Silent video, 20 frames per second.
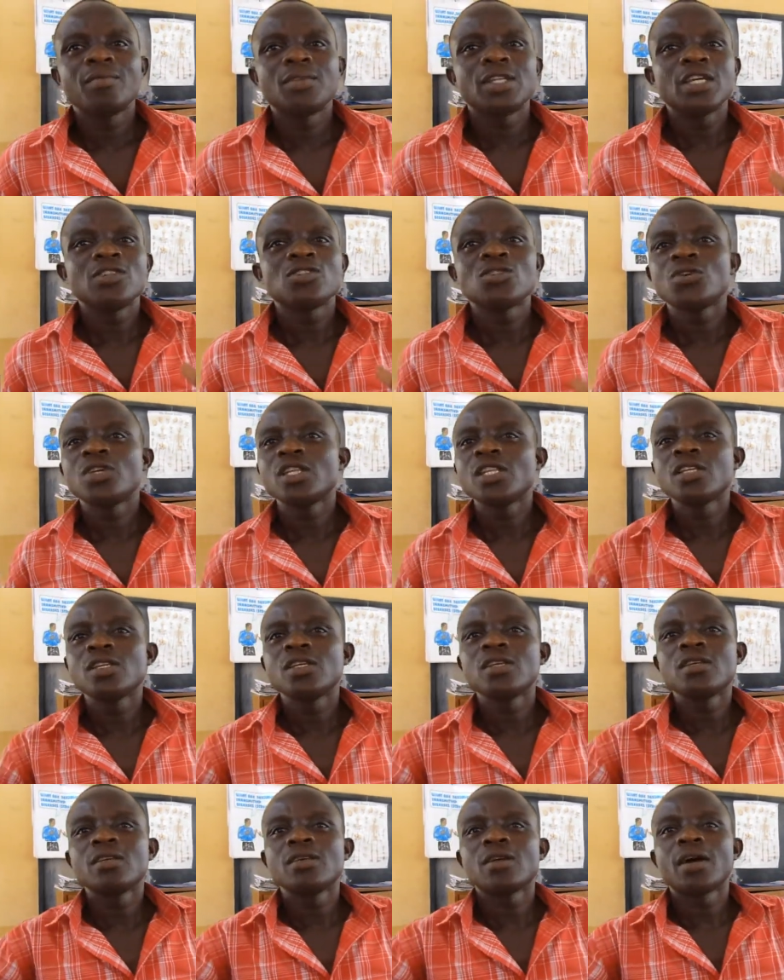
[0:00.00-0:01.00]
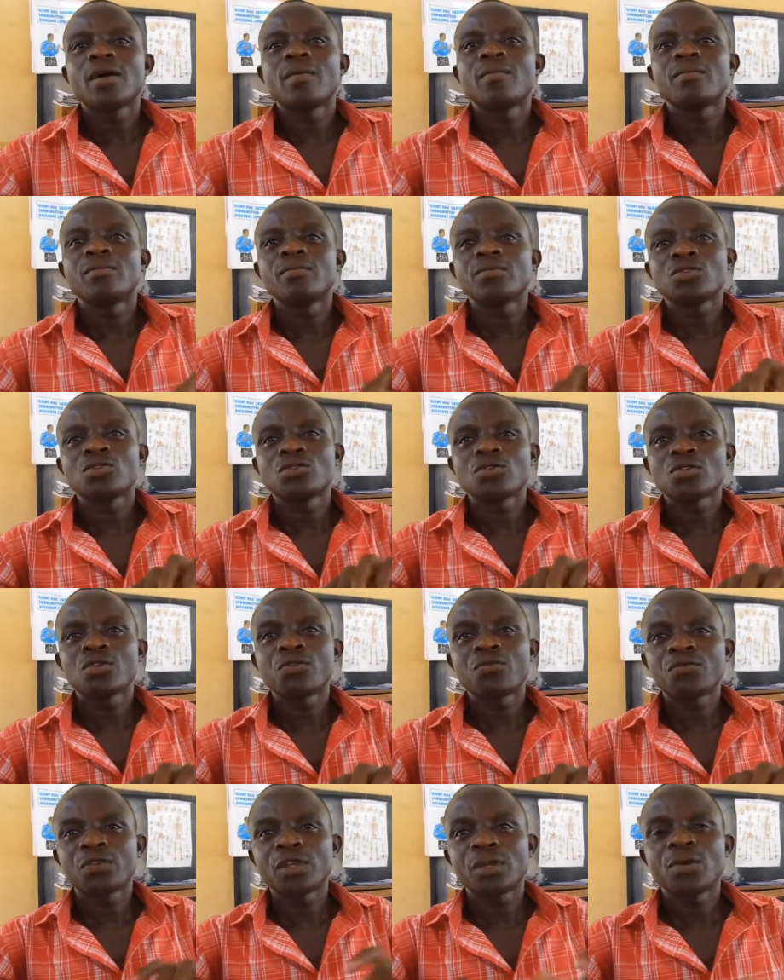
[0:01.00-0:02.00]
Um, there's not any um,
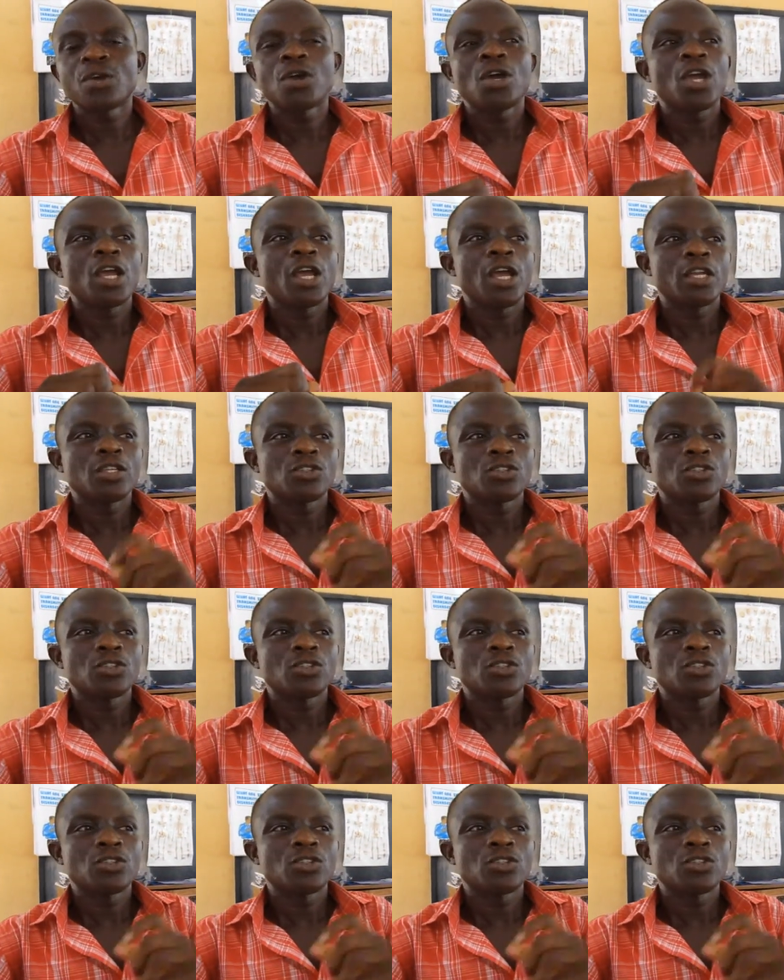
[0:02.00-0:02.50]
soft,